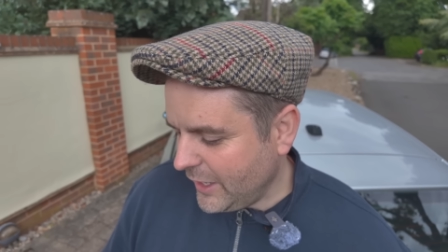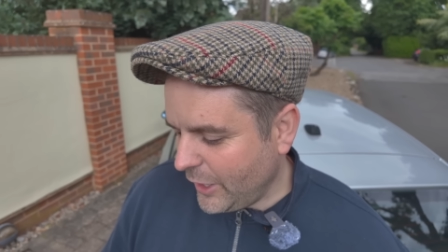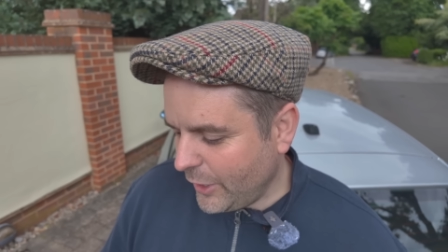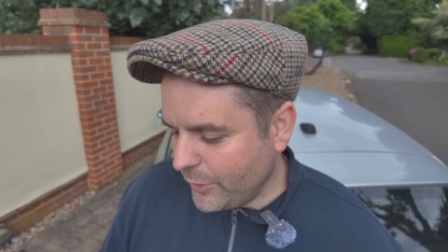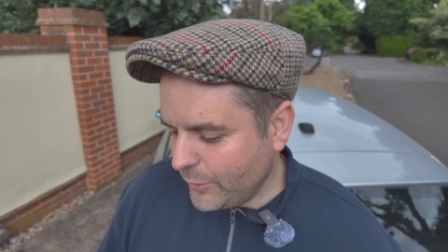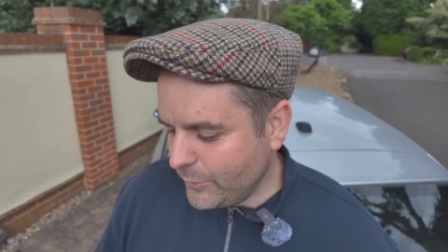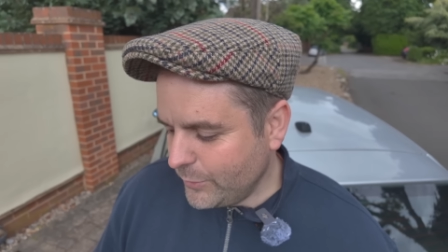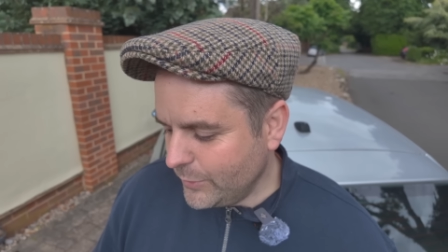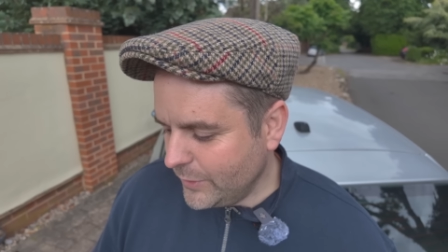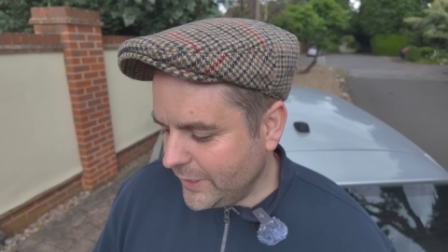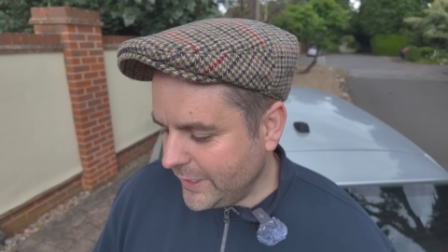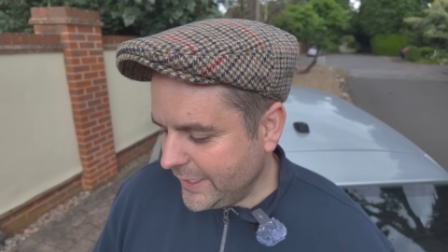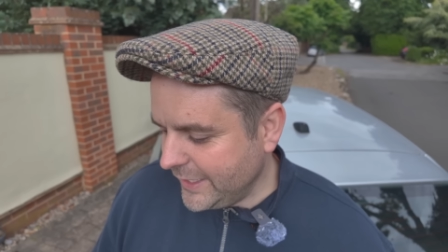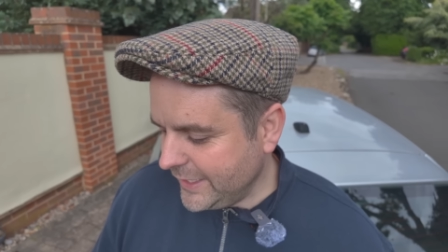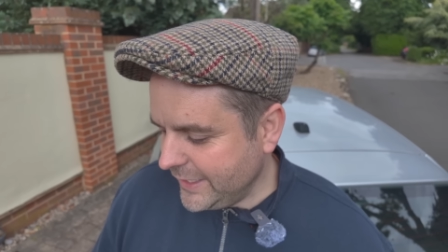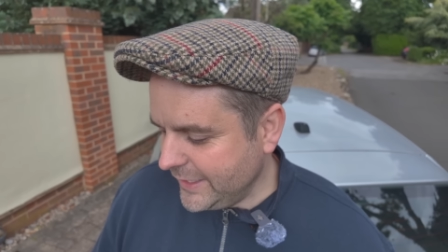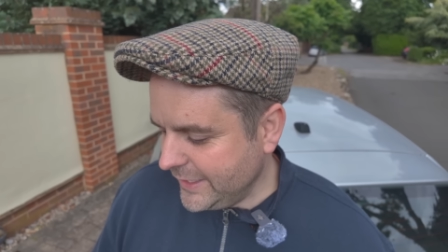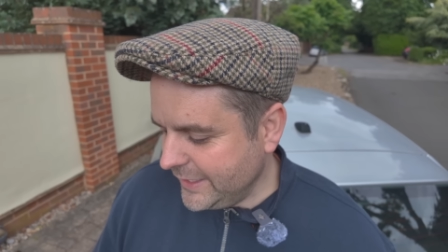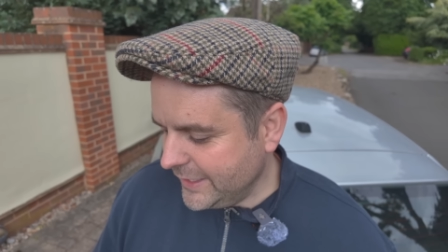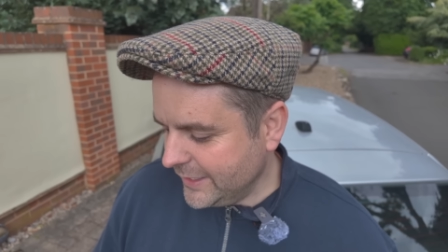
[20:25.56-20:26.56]

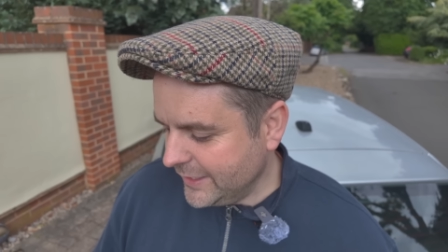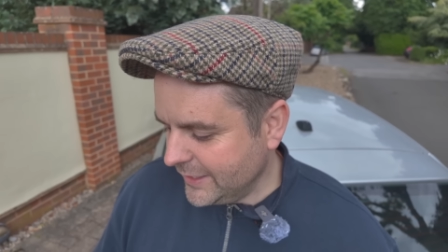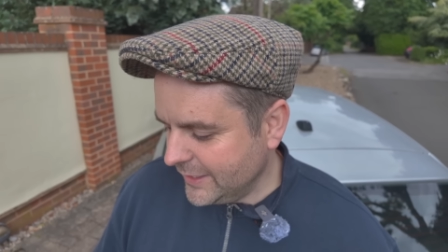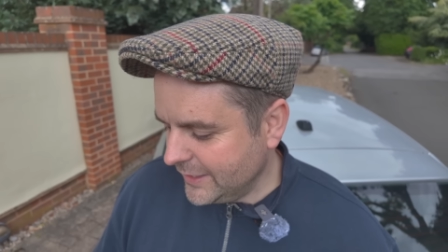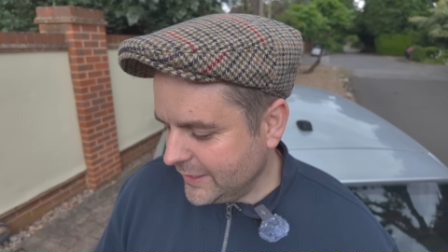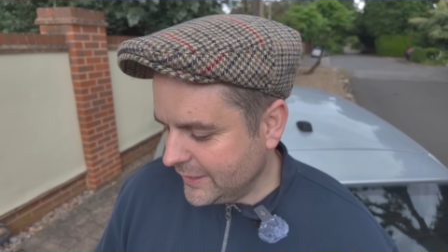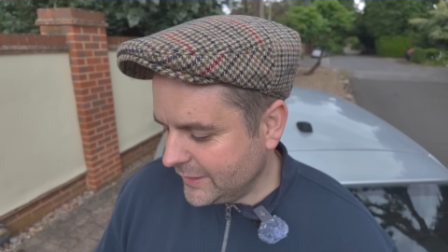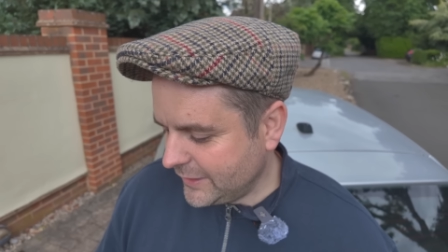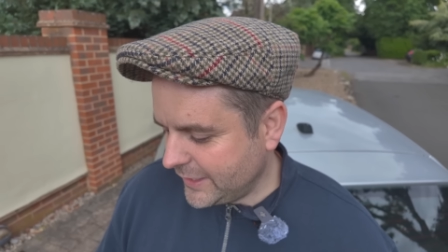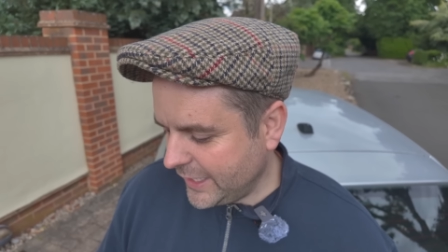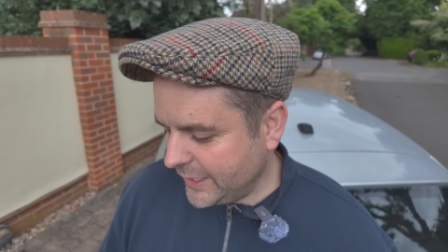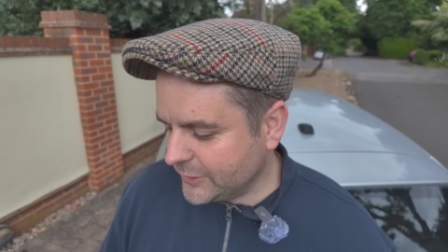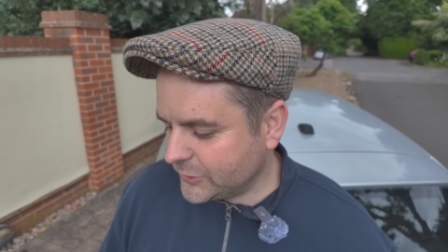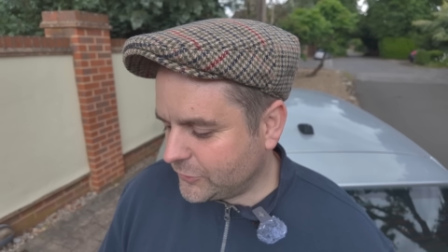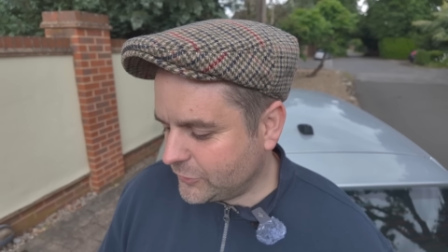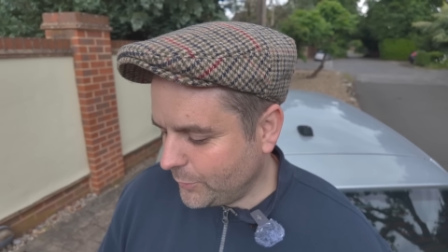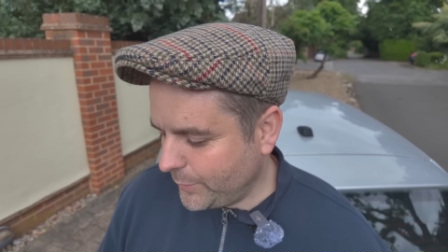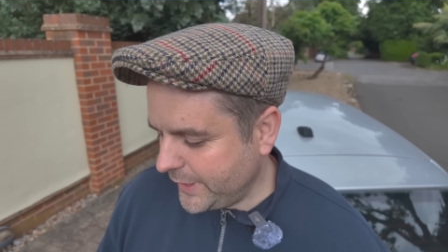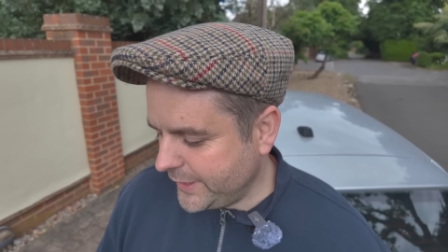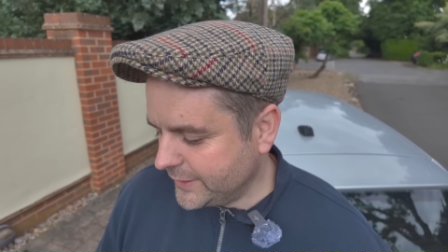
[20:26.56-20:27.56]
only
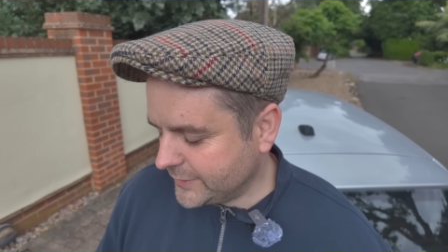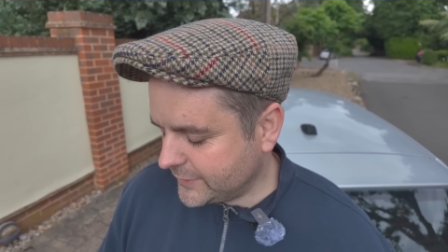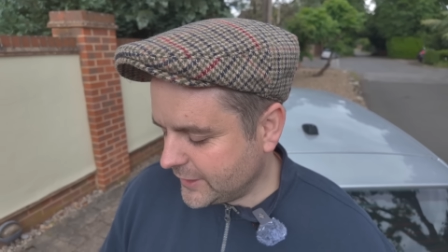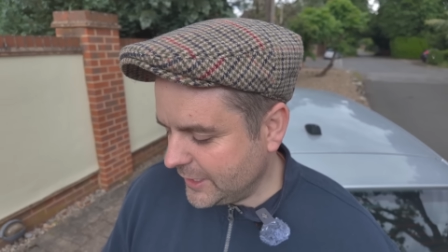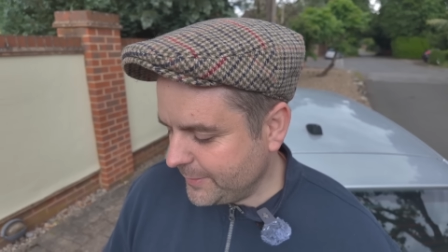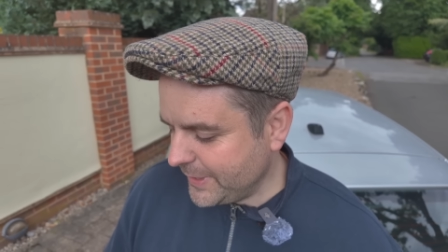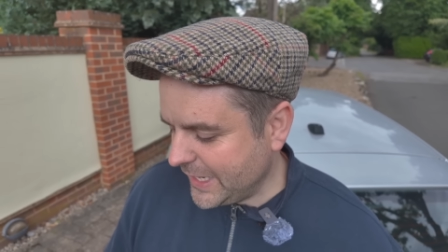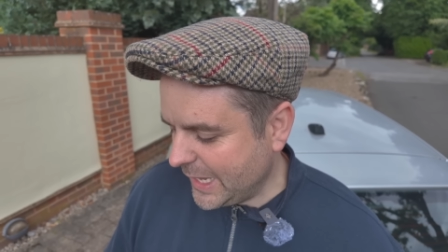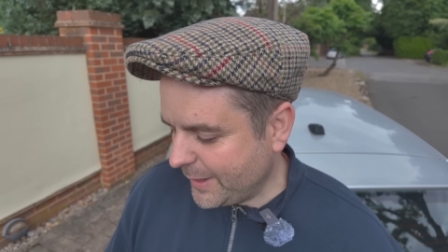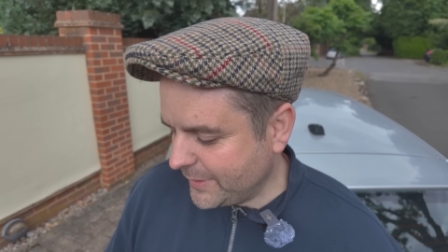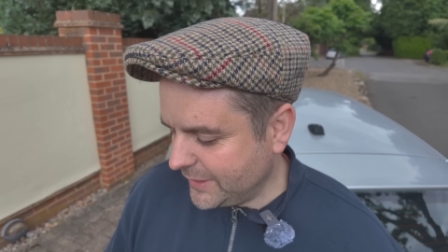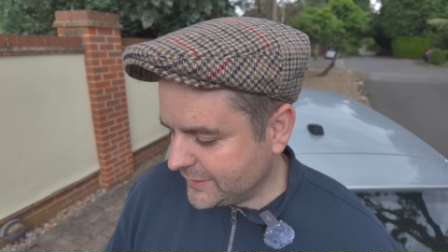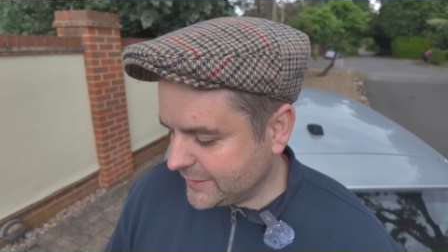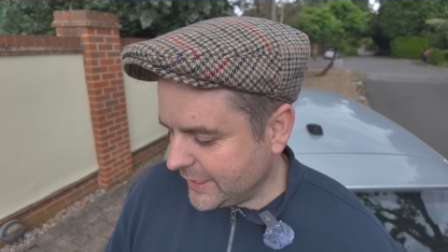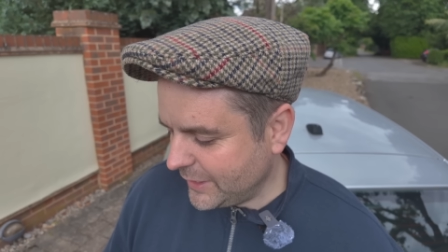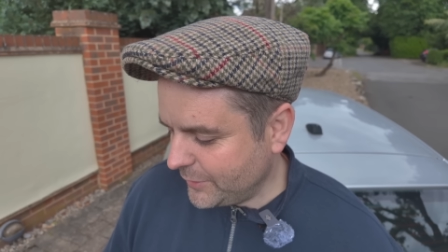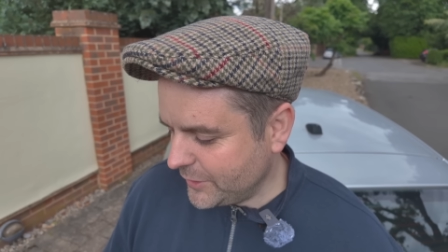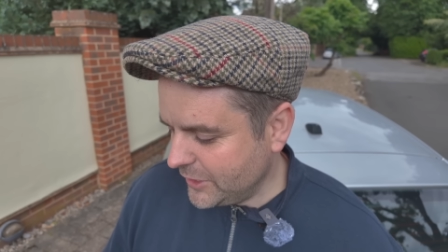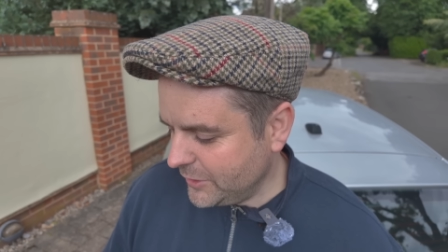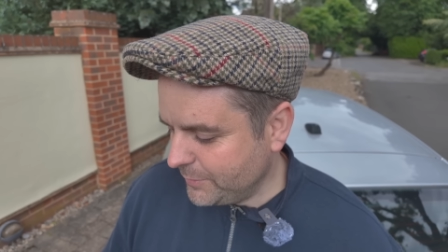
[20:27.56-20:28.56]
Geertruida is going to be able to
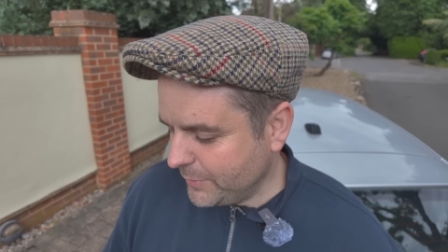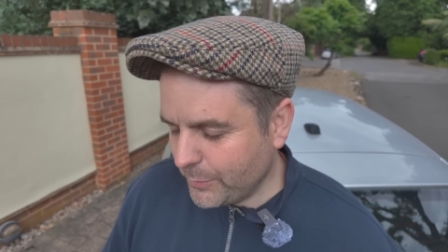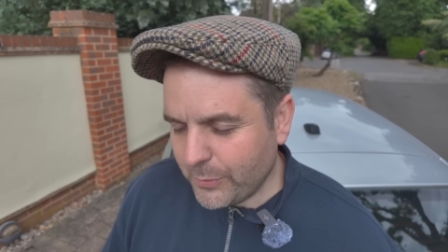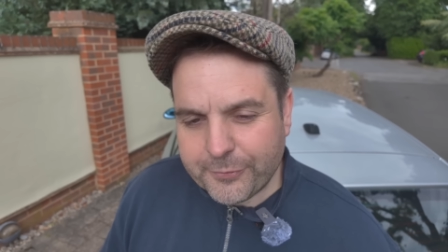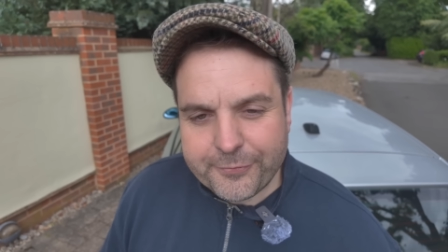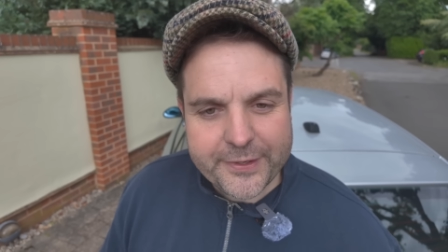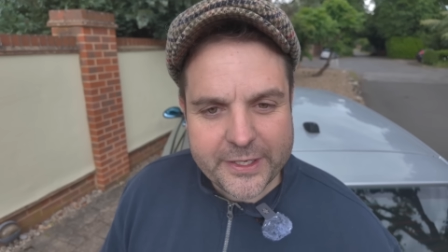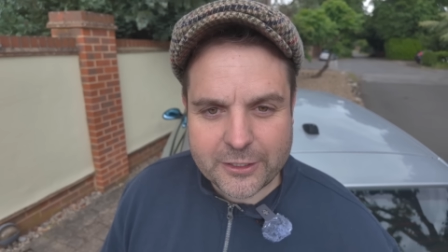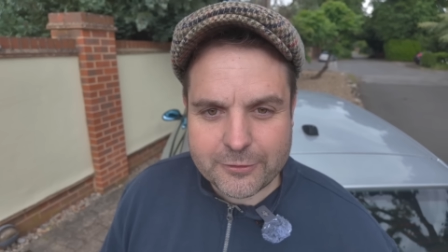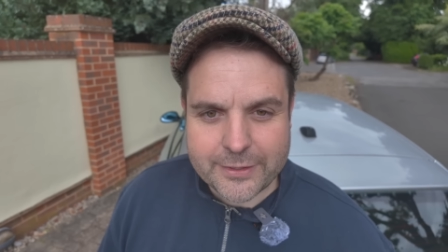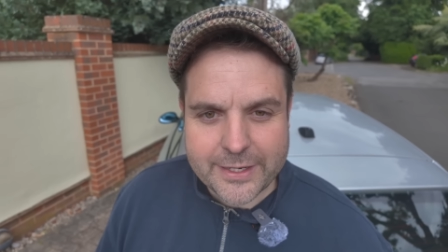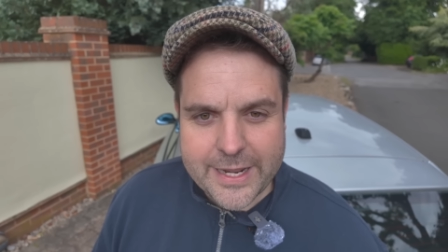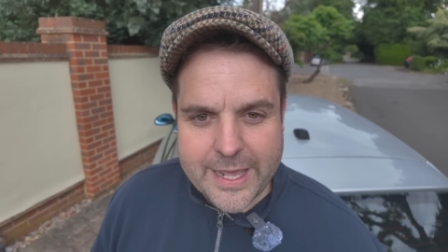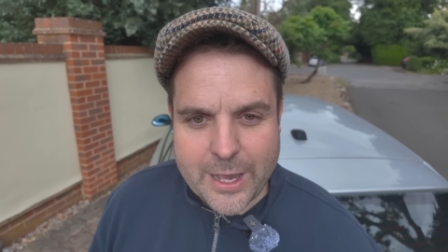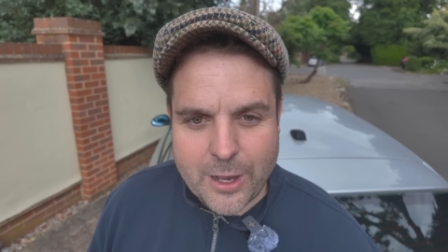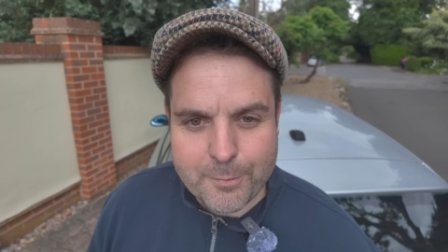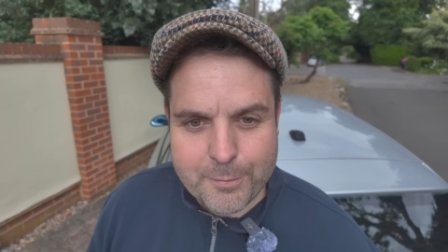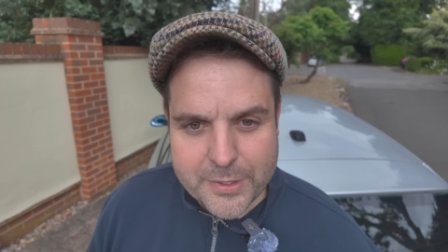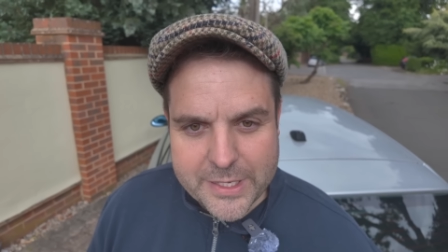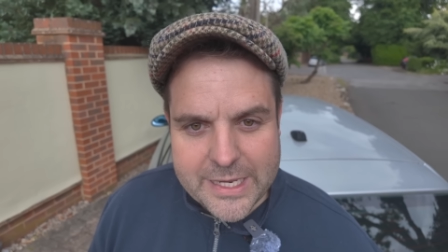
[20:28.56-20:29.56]
tell you, but we'll figure it out.